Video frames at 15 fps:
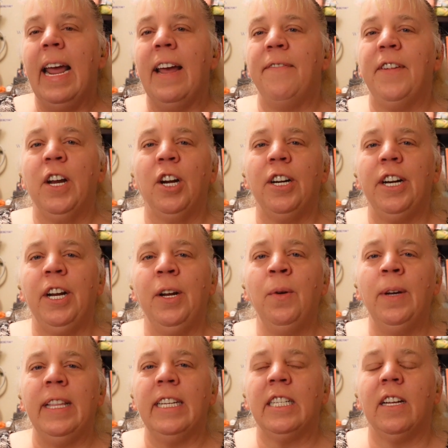If you're
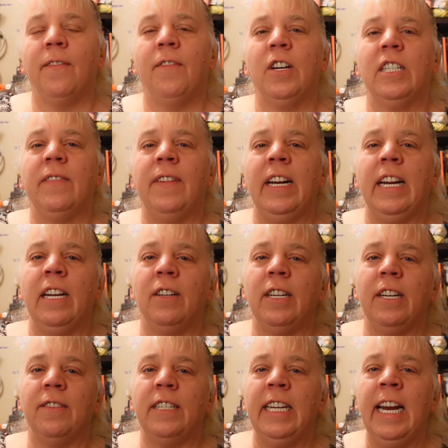new and this is the first video
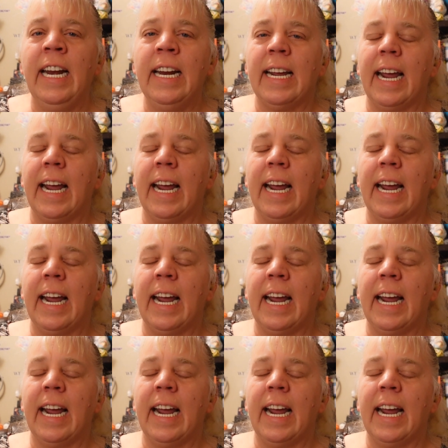you've seen,